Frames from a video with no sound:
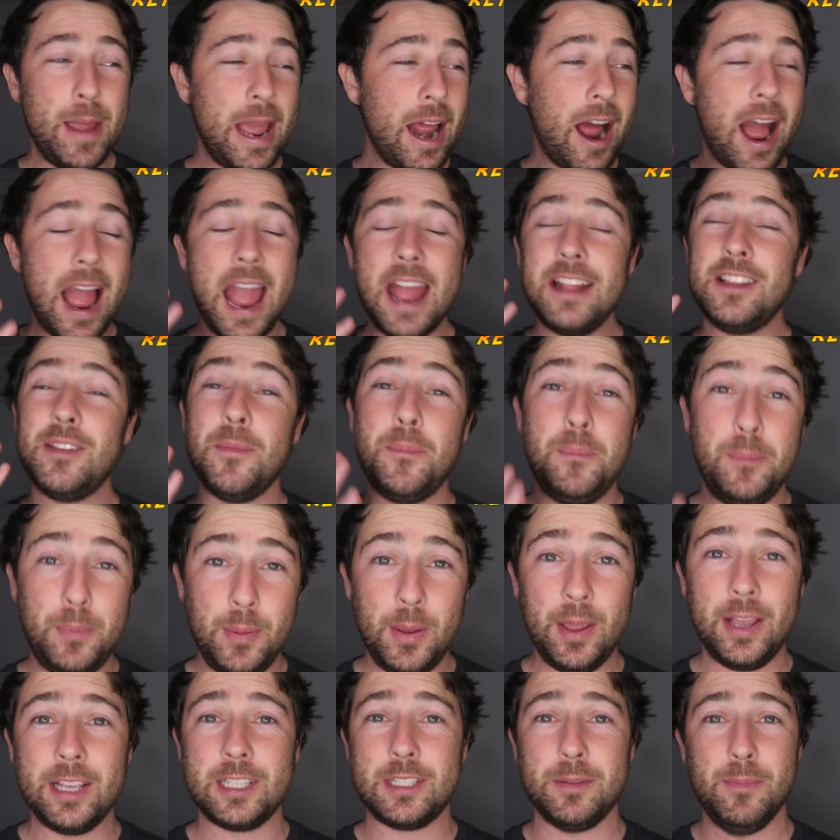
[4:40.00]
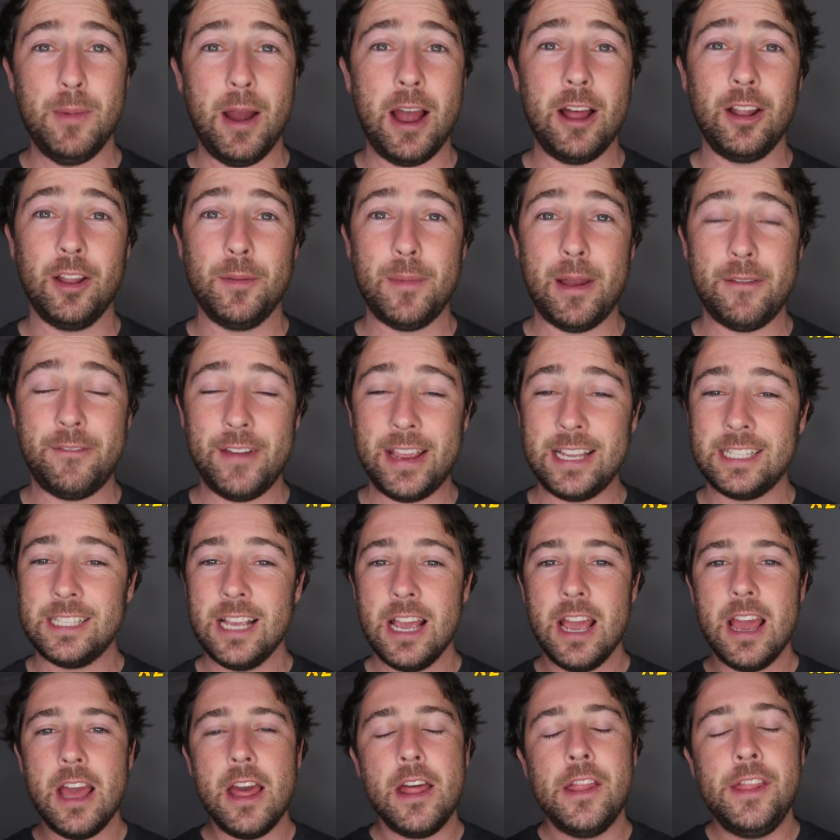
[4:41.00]
man, I had the biggest smile on my
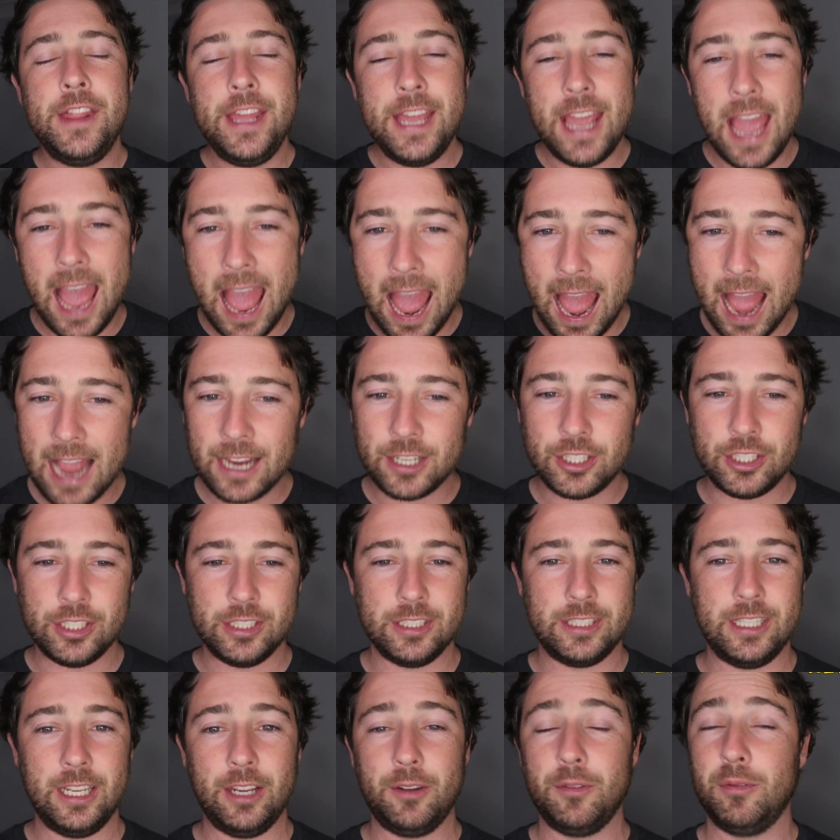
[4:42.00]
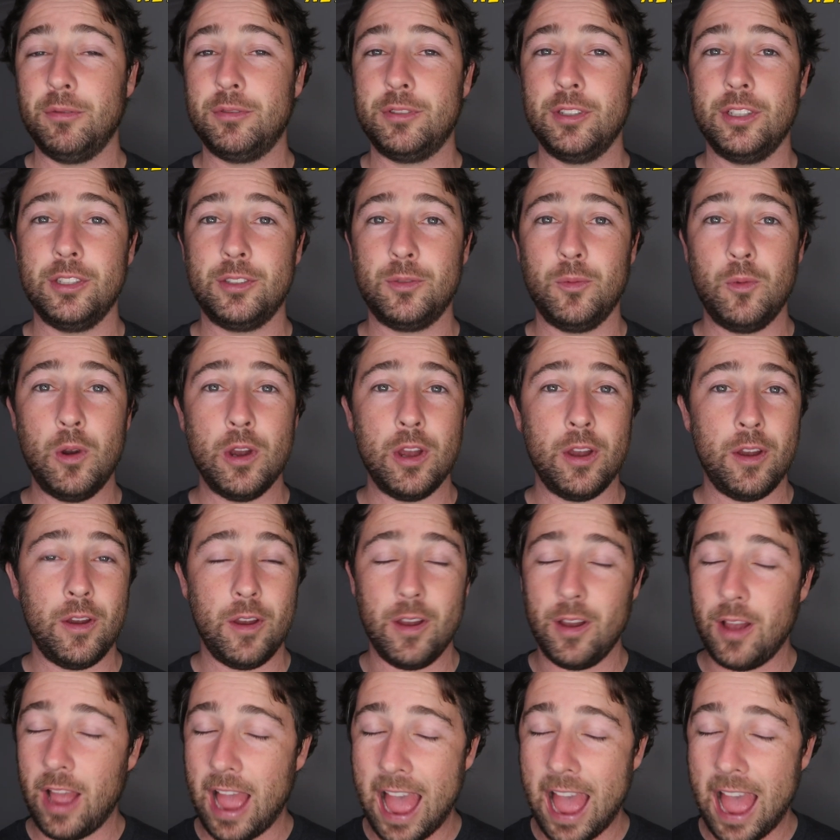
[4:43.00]
face. The action sequences were